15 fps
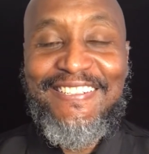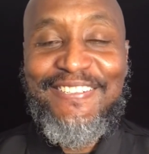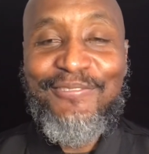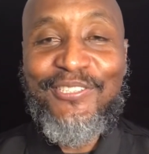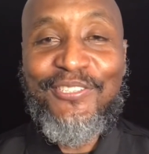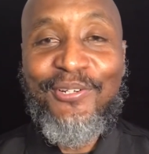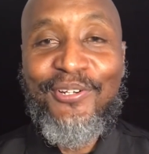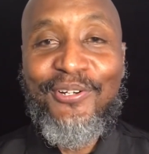
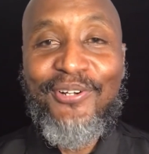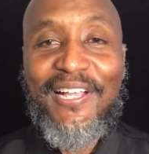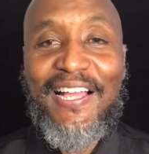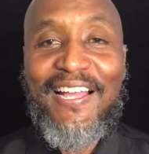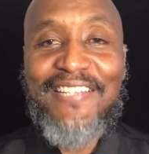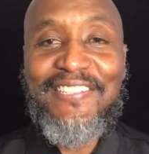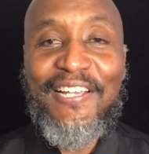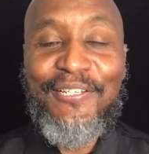What's going on,
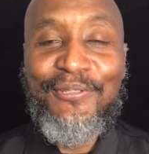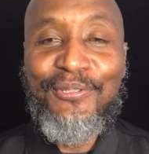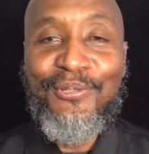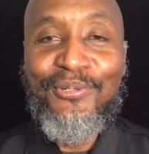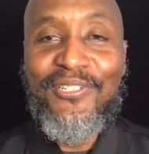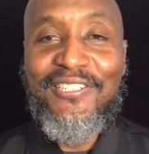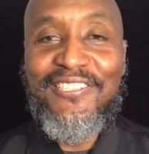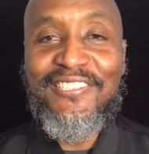guys? How you
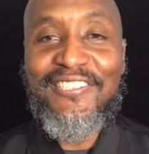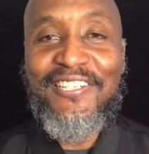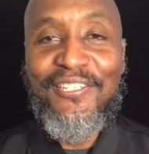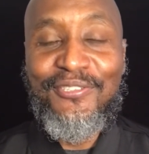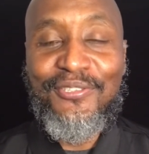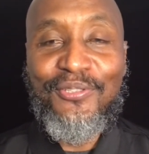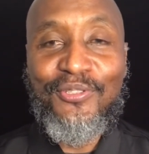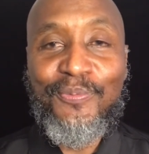doing? This is
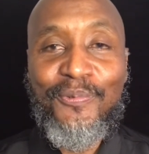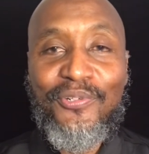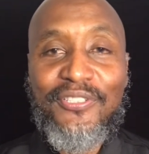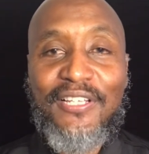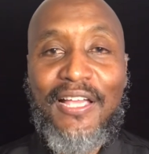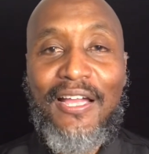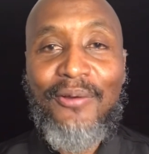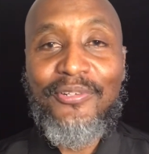Kendrick, the
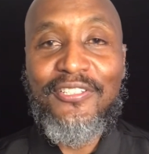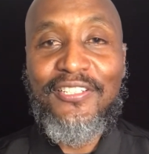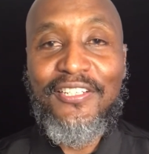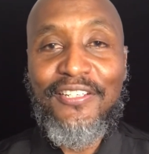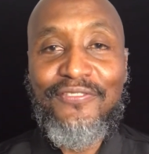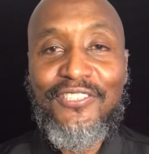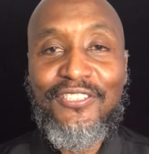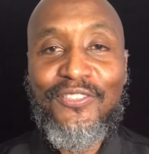sports guy with
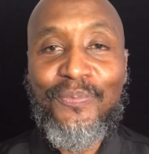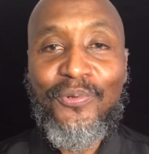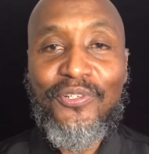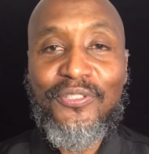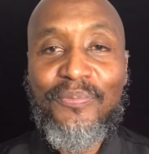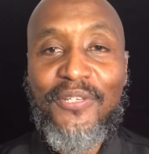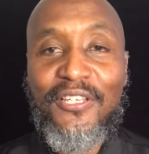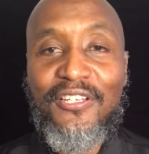TFG
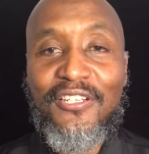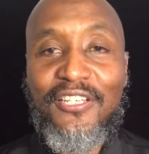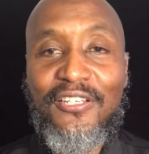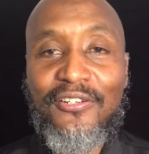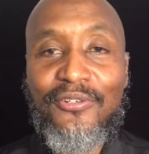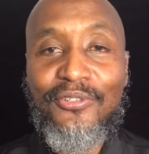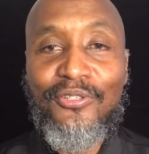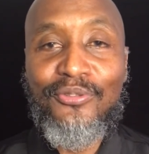Sports Media
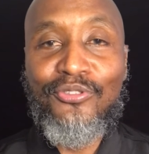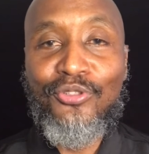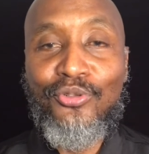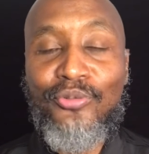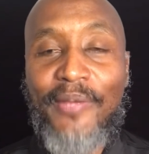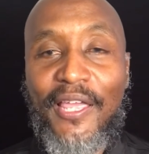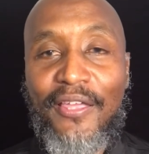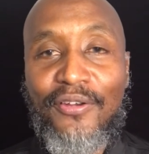here on
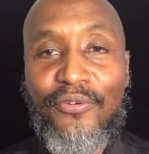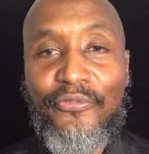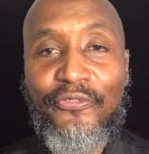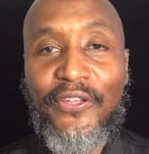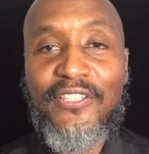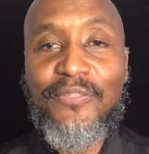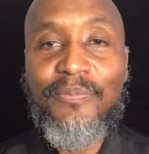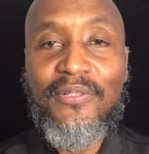YouTube and on
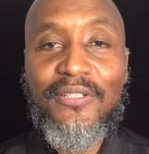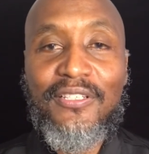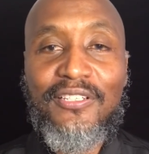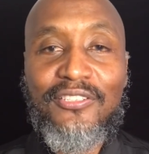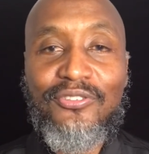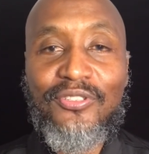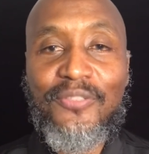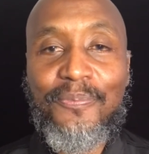Facebook,
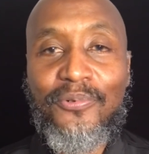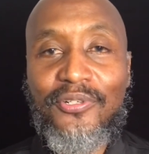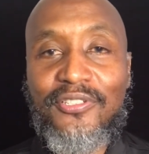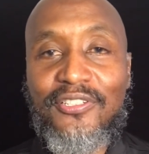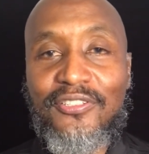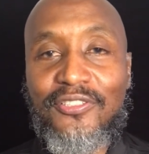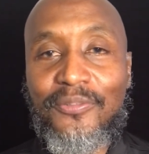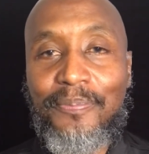Kendrick Sports
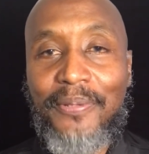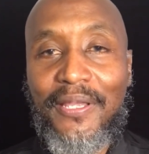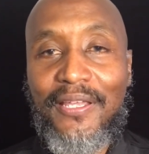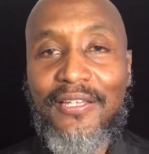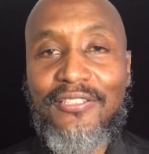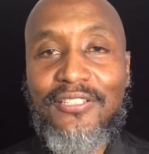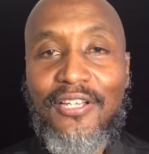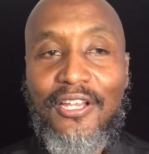Hustle
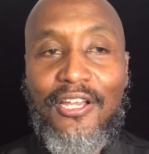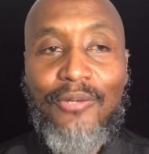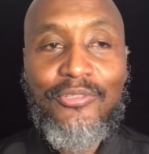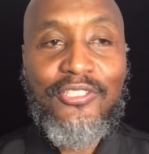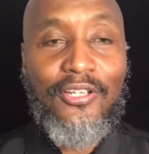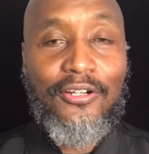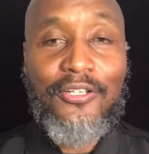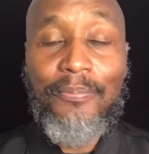page.
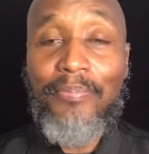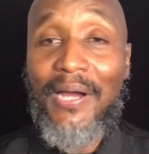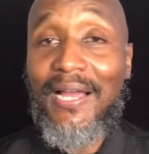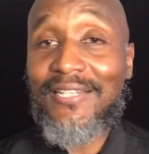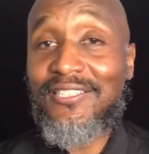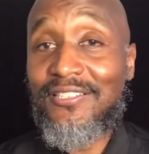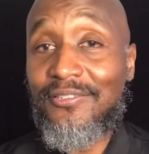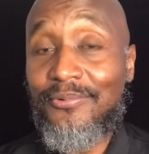We're talking
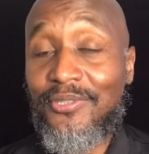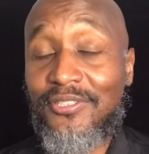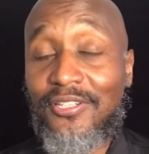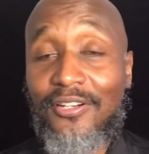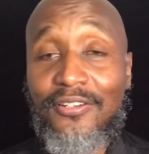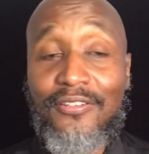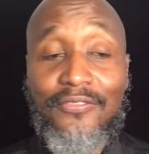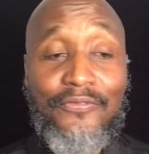boxing and we're
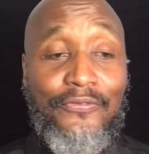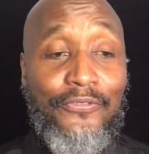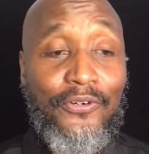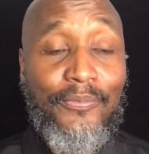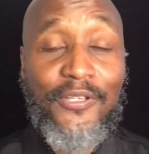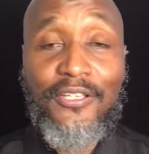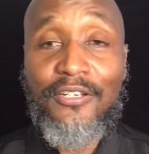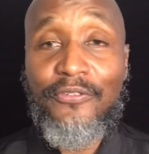talking
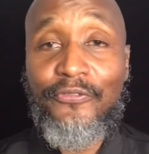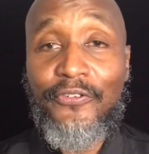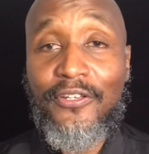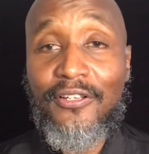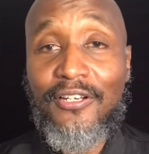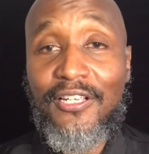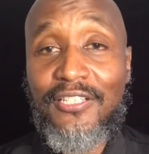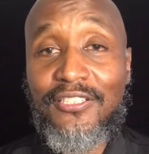former
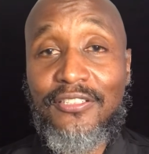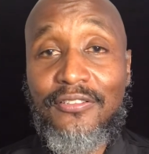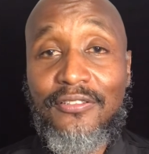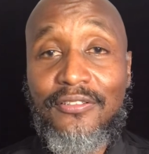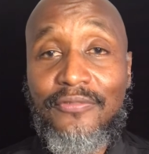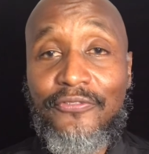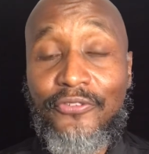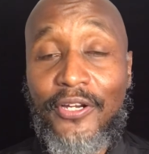NFL legend
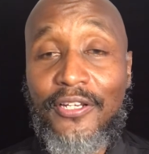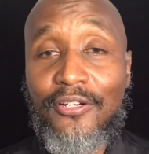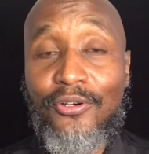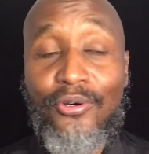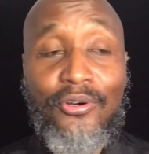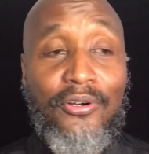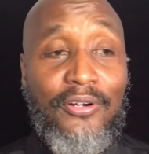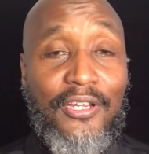Frank
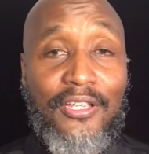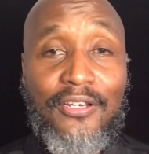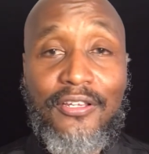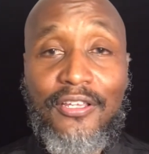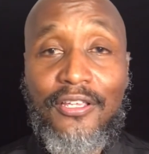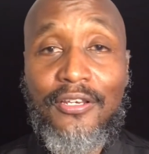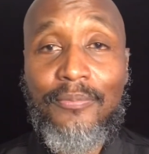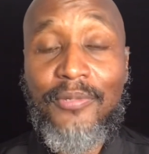Gore
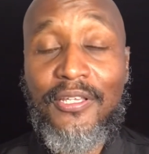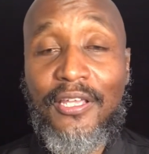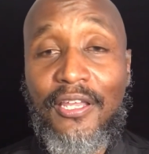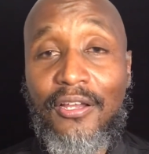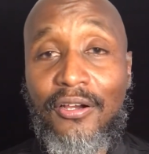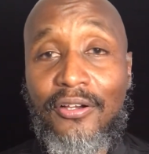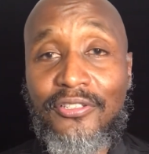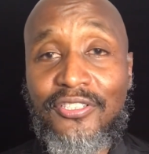and
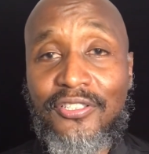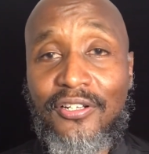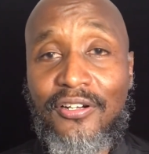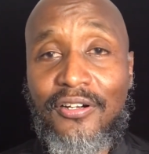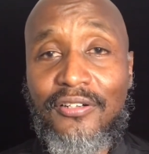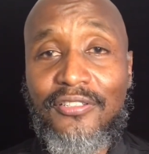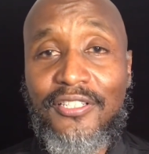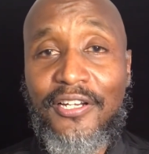NBA
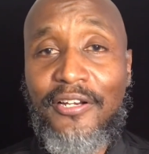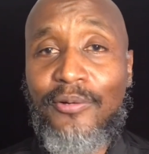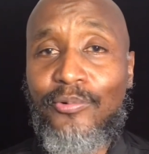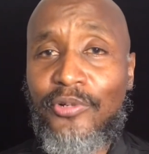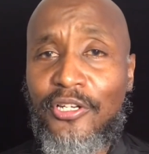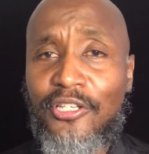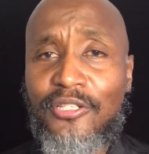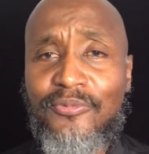All-Star Darren
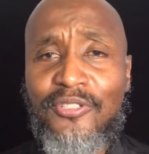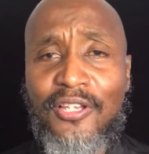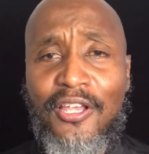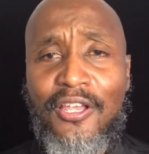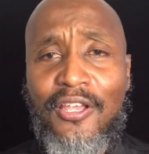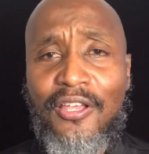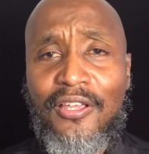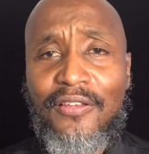Williams.
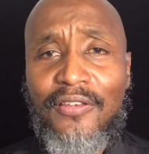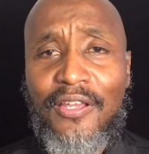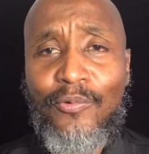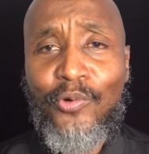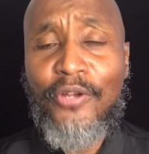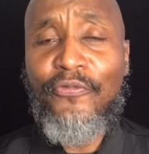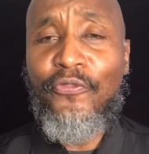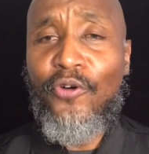They
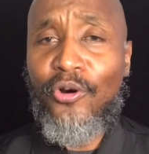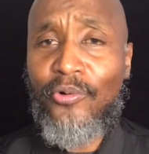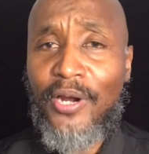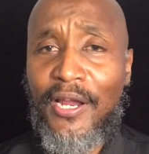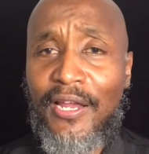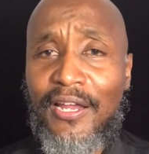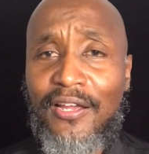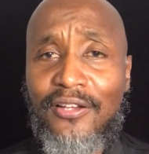went four
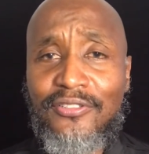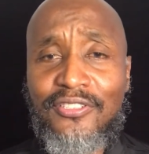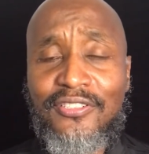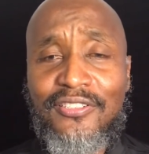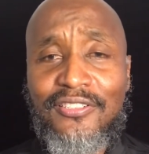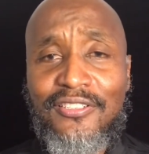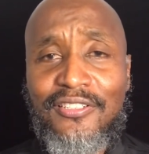rounds.